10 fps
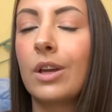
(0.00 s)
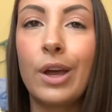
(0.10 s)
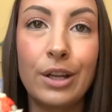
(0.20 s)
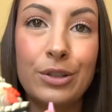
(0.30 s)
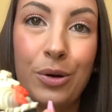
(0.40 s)

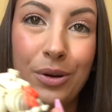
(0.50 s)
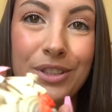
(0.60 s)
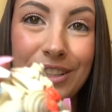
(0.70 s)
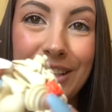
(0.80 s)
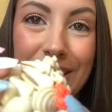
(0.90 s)
had gone
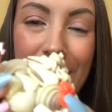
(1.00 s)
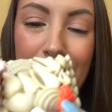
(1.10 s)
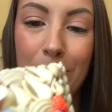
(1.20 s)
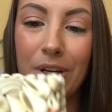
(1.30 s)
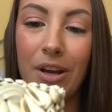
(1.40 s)
to the
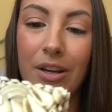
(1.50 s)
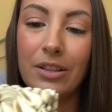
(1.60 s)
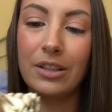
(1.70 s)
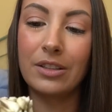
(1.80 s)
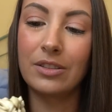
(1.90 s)
Cayman
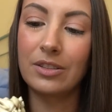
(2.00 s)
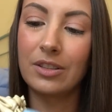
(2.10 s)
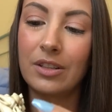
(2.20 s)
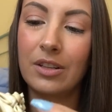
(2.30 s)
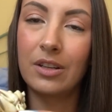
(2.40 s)
Islands
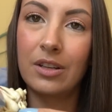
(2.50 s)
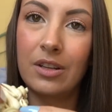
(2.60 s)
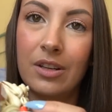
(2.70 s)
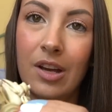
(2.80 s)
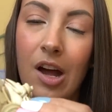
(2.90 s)

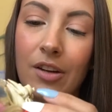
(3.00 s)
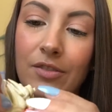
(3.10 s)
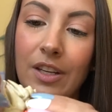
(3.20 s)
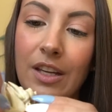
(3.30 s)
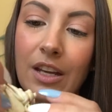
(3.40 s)
on
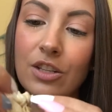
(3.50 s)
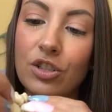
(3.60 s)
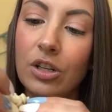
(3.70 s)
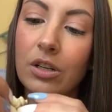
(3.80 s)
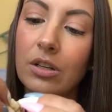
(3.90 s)

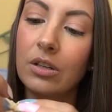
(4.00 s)
vacation